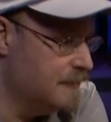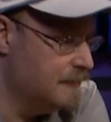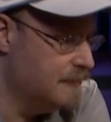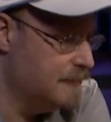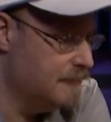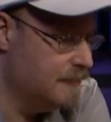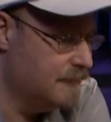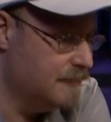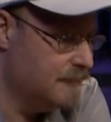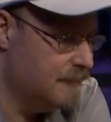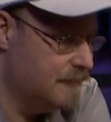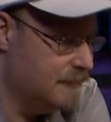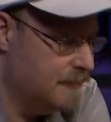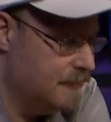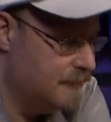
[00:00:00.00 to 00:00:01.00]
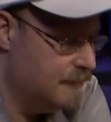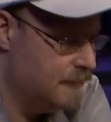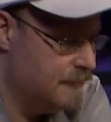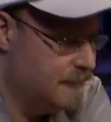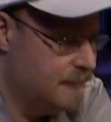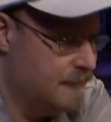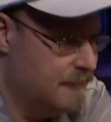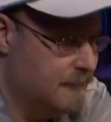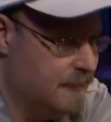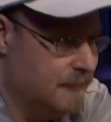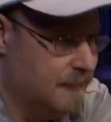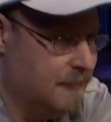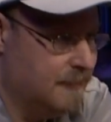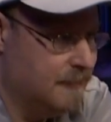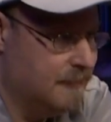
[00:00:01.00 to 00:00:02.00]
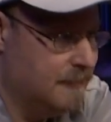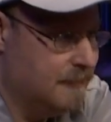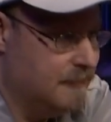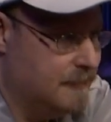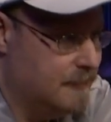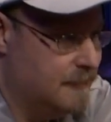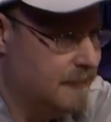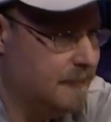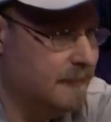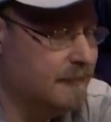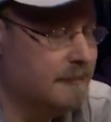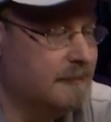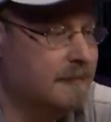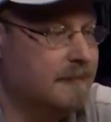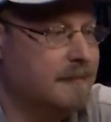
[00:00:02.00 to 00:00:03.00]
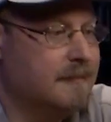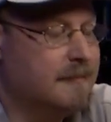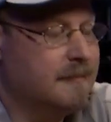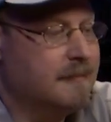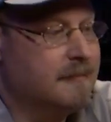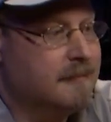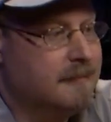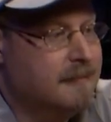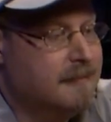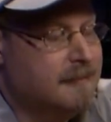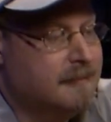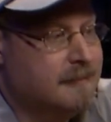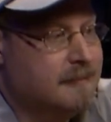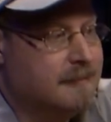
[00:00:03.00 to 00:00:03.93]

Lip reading: [no speech]